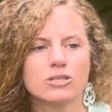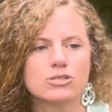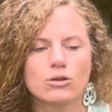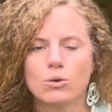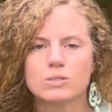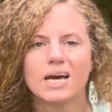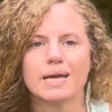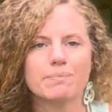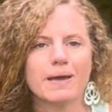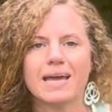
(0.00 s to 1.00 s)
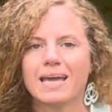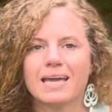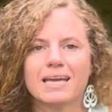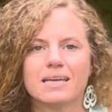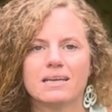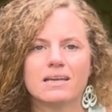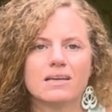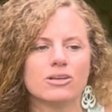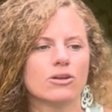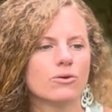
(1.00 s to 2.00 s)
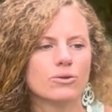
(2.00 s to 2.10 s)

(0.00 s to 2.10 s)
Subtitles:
so type A, you know,